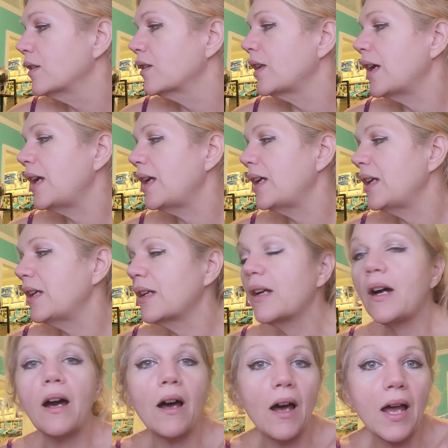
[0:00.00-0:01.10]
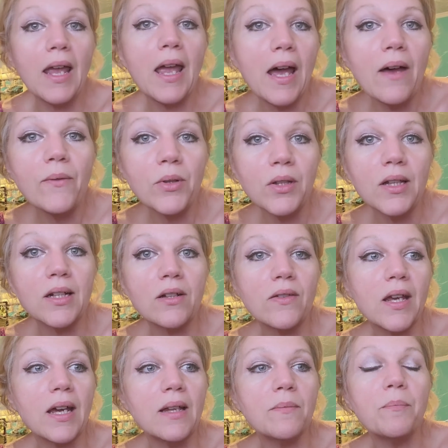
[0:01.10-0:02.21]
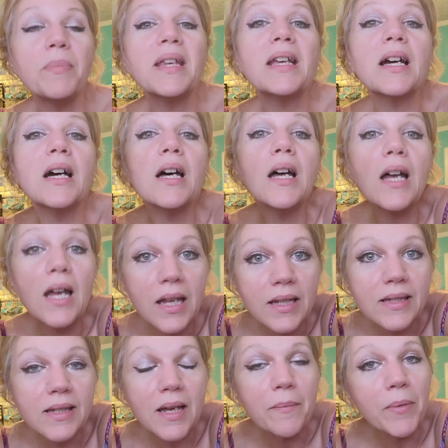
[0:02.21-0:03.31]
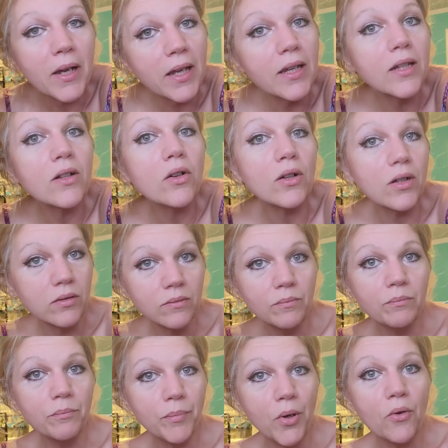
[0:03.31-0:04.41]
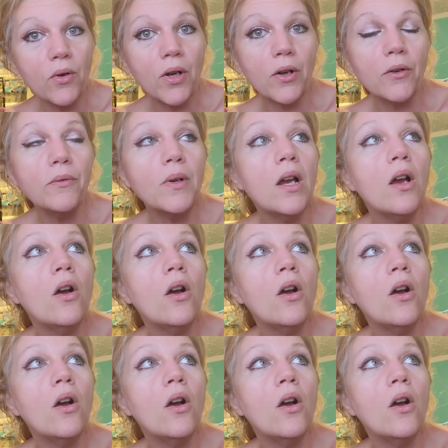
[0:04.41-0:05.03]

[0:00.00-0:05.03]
Like, I have a lot of that because I buy it on BOGO,